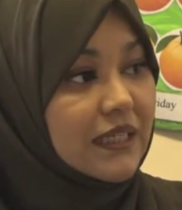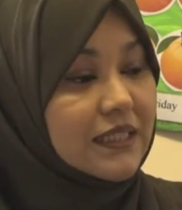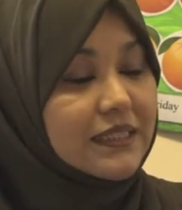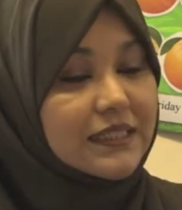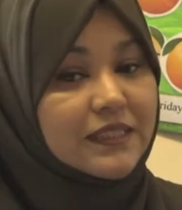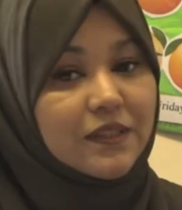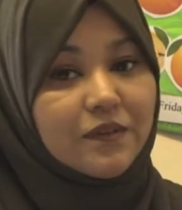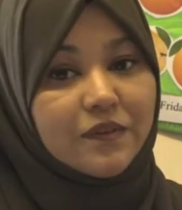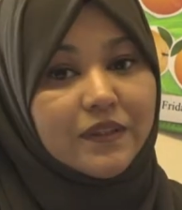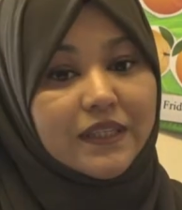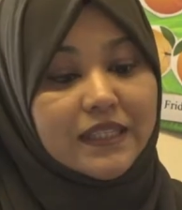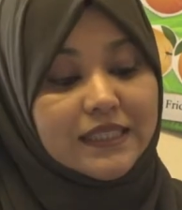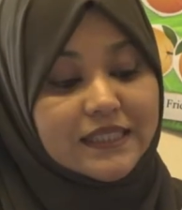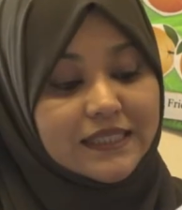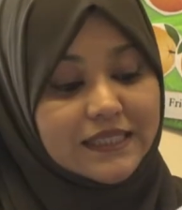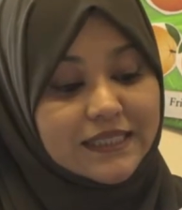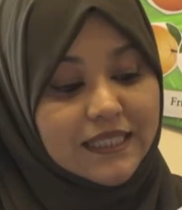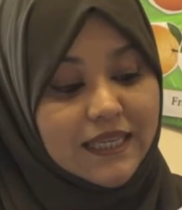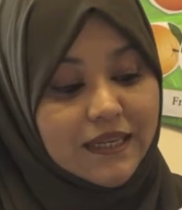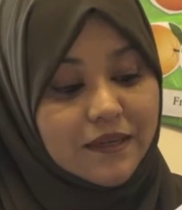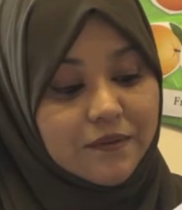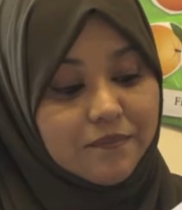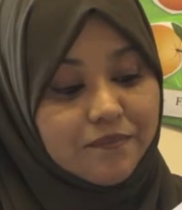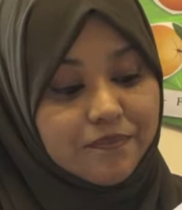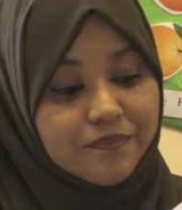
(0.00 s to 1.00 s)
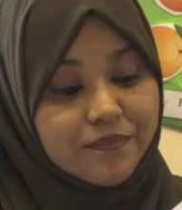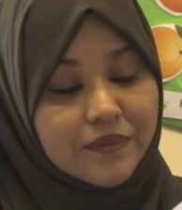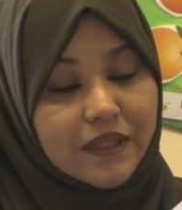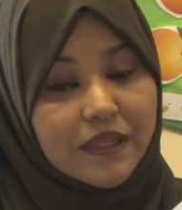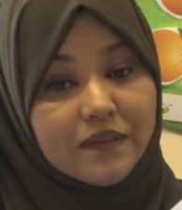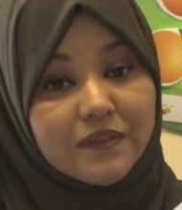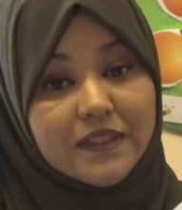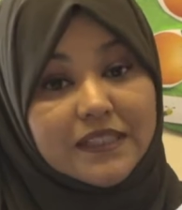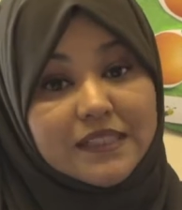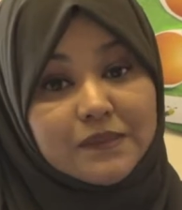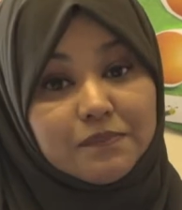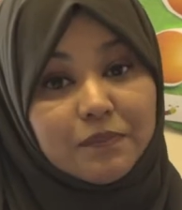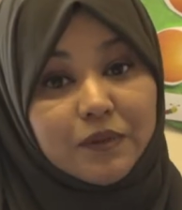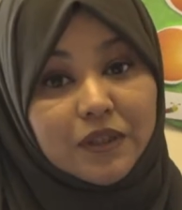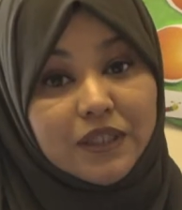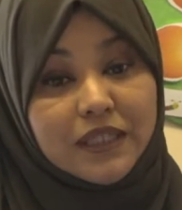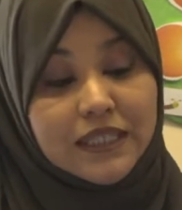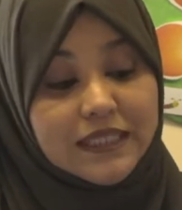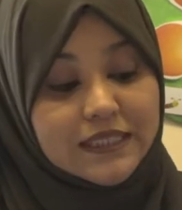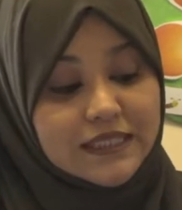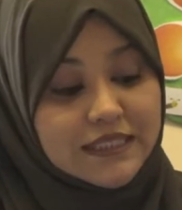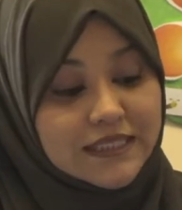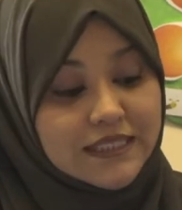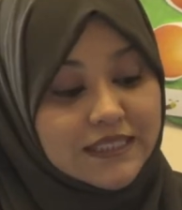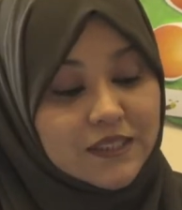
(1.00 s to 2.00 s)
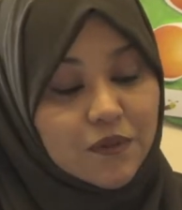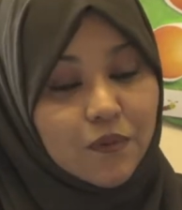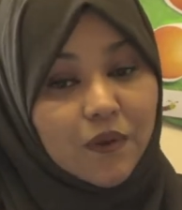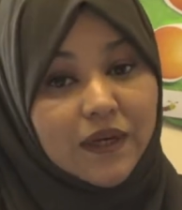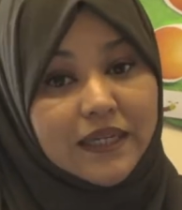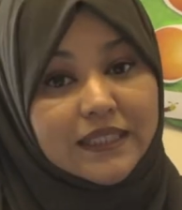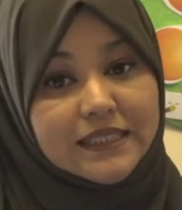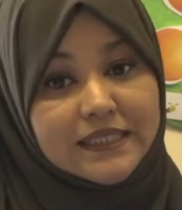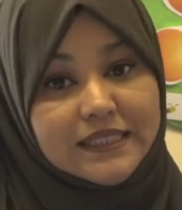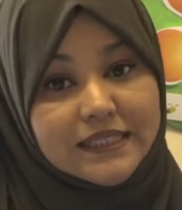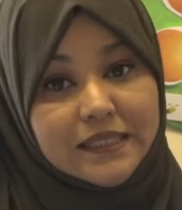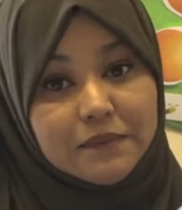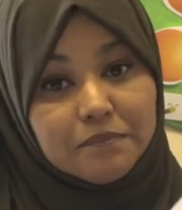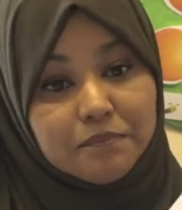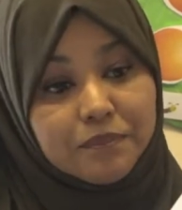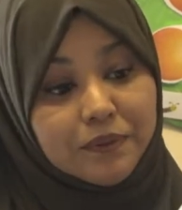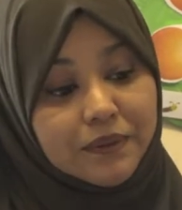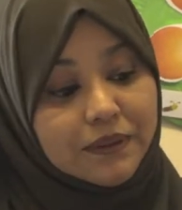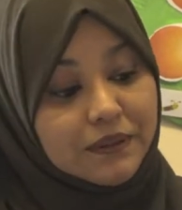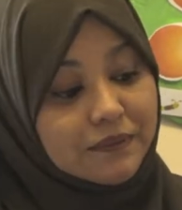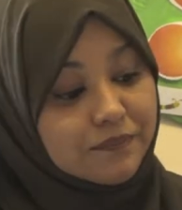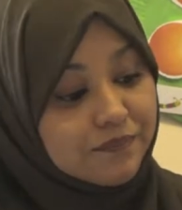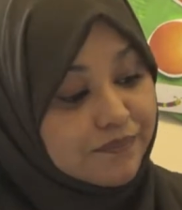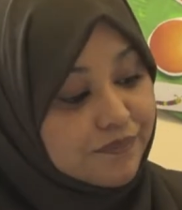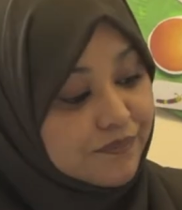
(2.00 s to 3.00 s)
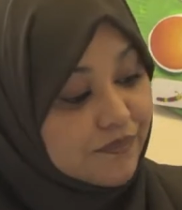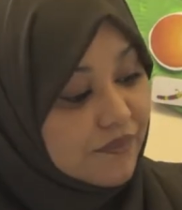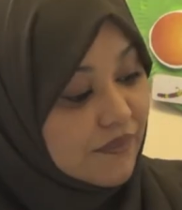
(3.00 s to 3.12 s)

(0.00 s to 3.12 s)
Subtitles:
So this booklet is quite simple.